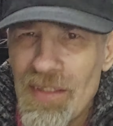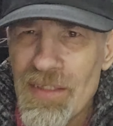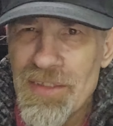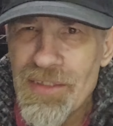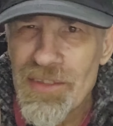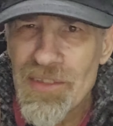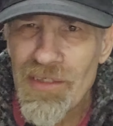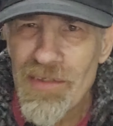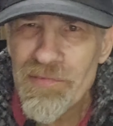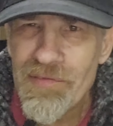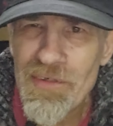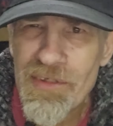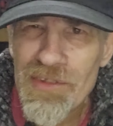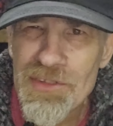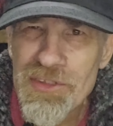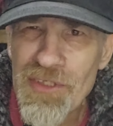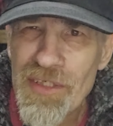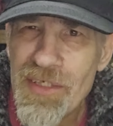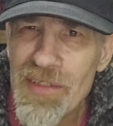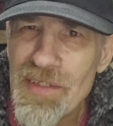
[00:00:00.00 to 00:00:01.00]
So if you've not
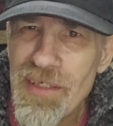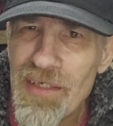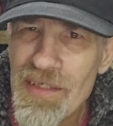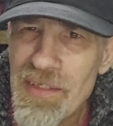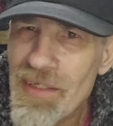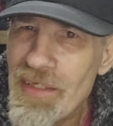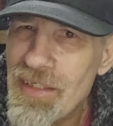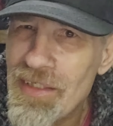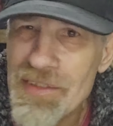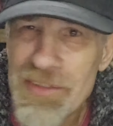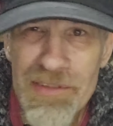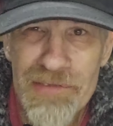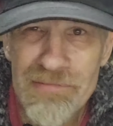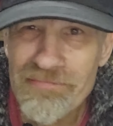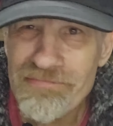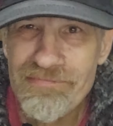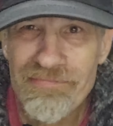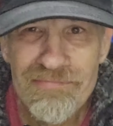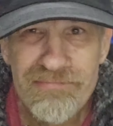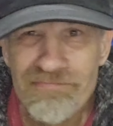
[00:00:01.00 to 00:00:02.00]
tried that, guys,
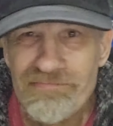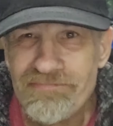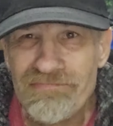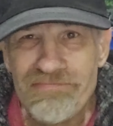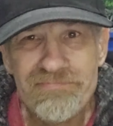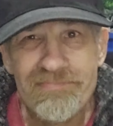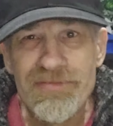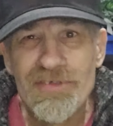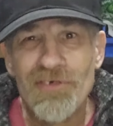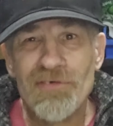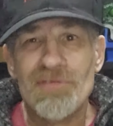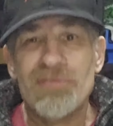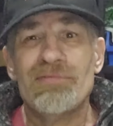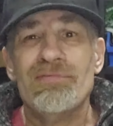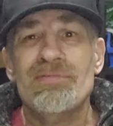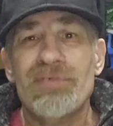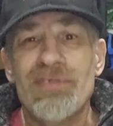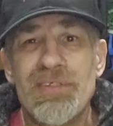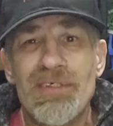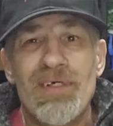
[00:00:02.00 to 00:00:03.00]
I
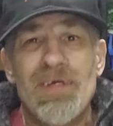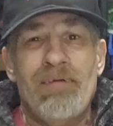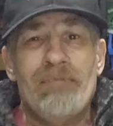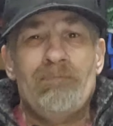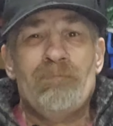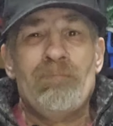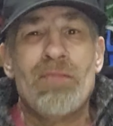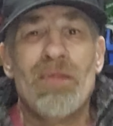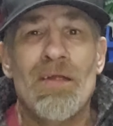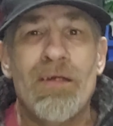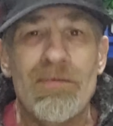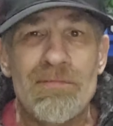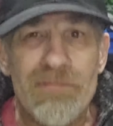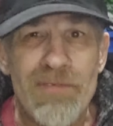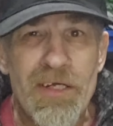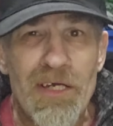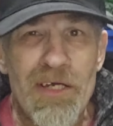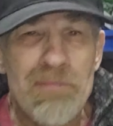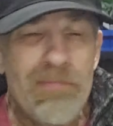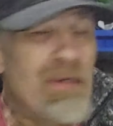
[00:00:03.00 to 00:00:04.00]

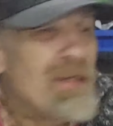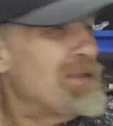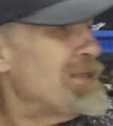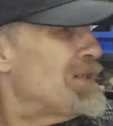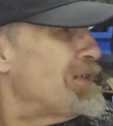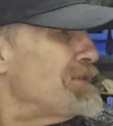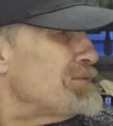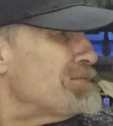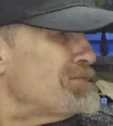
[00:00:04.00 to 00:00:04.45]
recommend it.